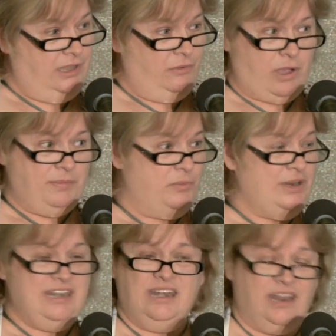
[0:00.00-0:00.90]
Well, I mean,
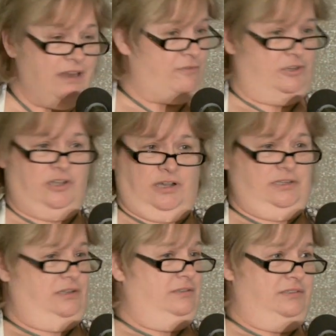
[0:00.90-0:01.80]
we never talked
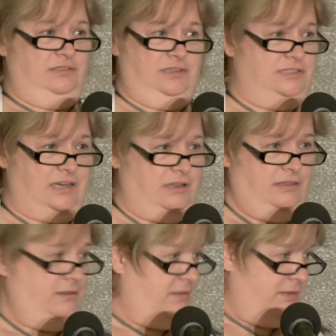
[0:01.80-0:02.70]
to
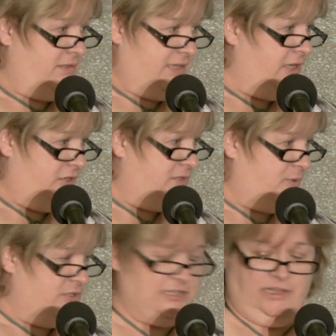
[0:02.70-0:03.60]
the senators
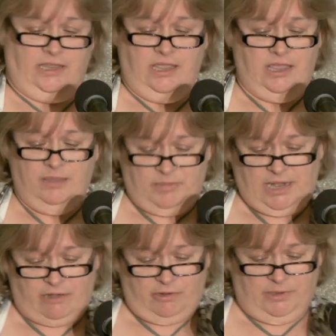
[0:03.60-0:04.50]
personally, but
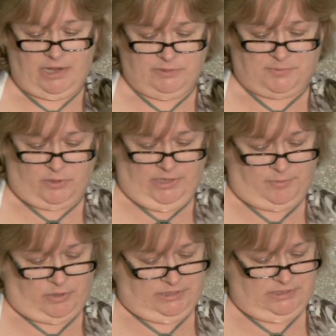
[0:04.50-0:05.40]
Harry Reid, I was pretty
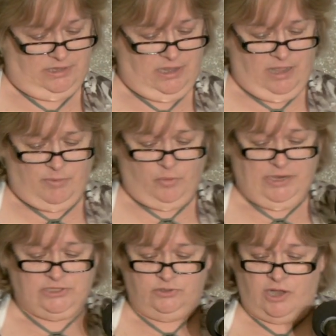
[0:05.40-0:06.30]
impressive. But
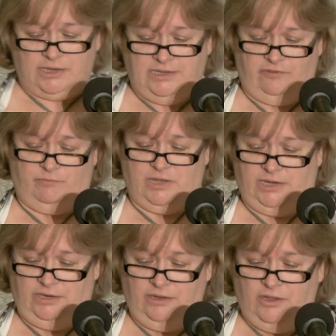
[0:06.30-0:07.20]
we do not give
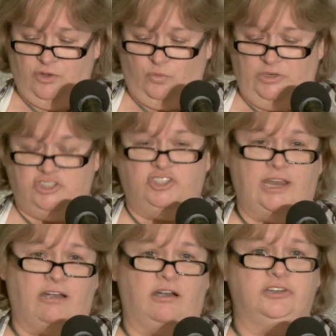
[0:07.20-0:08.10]
money. We
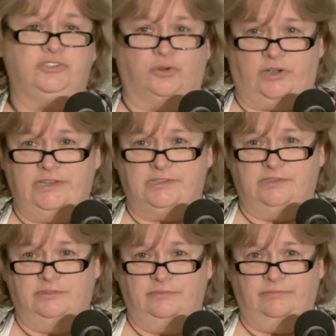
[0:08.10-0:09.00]
share our
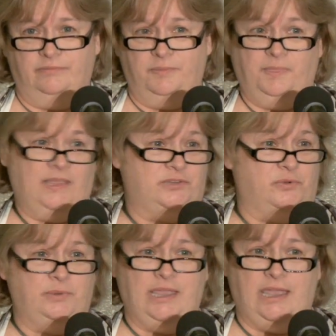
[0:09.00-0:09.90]
stories. That's
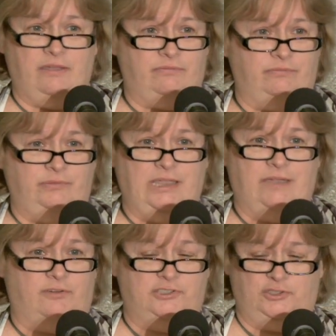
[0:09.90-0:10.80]
what we have. We
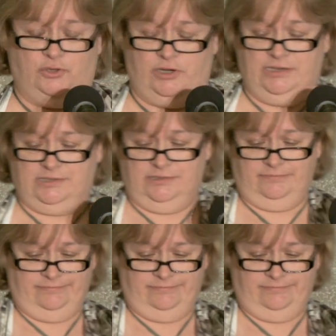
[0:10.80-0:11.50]
have our stories.